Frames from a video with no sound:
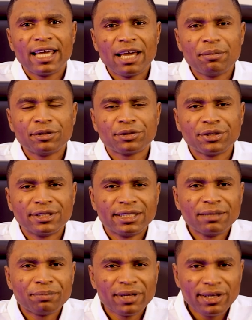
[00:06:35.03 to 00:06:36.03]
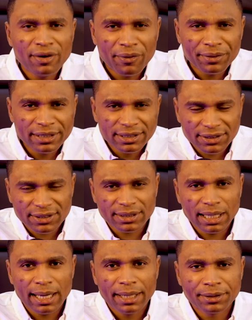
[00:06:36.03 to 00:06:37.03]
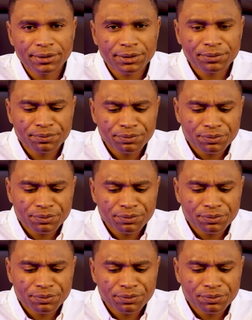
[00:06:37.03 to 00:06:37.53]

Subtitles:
able to deeply understand